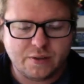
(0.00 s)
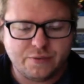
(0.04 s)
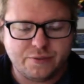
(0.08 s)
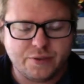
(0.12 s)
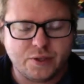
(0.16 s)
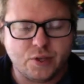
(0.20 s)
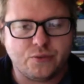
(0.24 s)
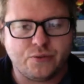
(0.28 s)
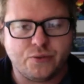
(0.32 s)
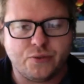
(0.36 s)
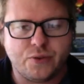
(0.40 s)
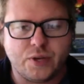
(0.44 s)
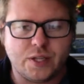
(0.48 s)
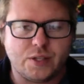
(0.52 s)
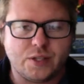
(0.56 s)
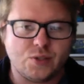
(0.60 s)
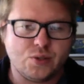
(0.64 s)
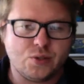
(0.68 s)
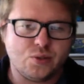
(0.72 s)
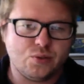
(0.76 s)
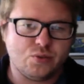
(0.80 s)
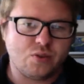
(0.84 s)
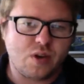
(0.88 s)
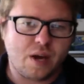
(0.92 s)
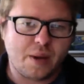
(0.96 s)
feel free
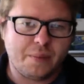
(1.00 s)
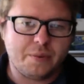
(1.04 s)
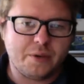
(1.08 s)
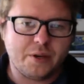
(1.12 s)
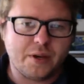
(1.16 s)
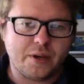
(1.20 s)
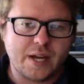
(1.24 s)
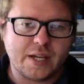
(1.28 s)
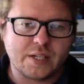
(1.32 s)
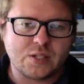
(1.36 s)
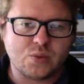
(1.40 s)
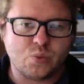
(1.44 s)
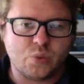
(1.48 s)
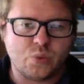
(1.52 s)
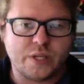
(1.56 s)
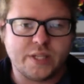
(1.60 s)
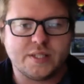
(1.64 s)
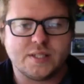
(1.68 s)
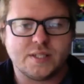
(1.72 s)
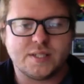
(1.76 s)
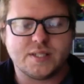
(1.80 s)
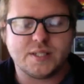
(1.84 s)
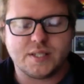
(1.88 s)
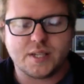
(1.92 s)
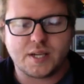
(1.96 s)
to drop your guys'
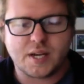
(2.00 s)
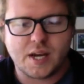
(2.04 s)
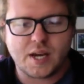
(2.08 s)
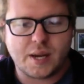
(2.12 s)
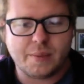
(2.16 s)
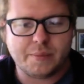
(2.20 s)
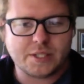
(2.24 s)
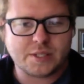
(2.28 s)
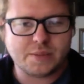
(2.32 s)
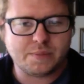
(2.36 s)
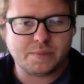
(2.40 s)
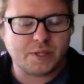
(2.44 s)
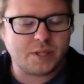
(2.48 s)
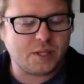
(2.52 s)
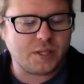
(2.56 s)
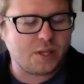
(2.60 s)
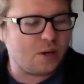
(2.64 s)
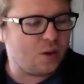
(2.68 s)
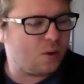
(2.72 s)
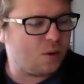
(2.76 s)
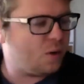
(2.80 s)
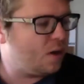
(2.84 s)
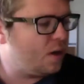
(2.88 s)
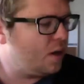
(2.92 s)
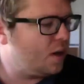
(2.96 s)
wins in the comments
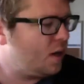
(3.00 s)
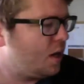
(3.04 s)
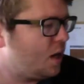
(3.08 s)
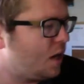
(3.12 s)
below.